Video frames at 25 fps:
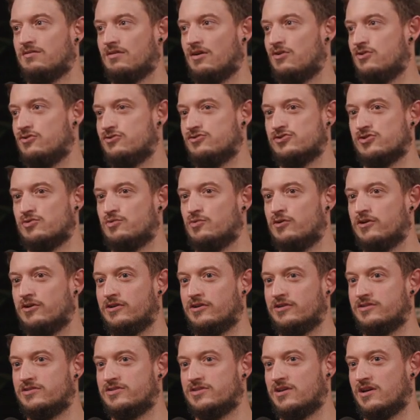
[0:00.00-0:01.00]
a hundred
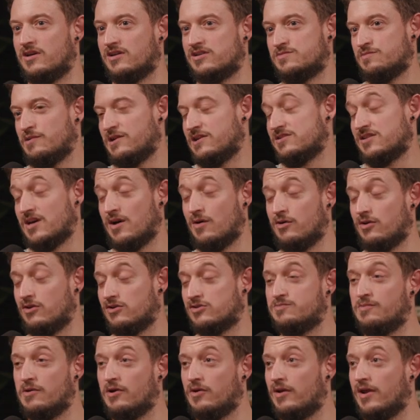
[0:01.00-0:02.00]
words that explains how an
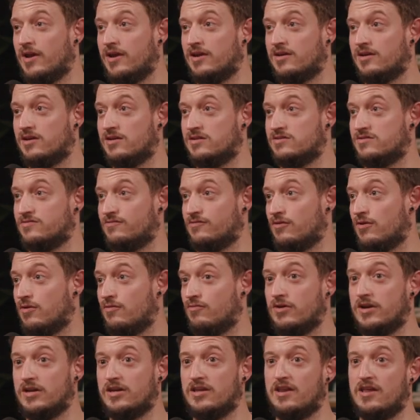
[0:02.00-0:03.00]
oxbow lake is for a
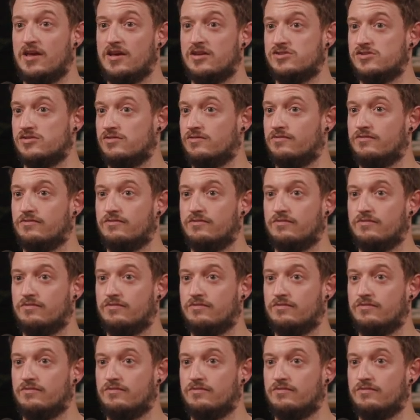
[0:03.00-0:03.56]
reading age of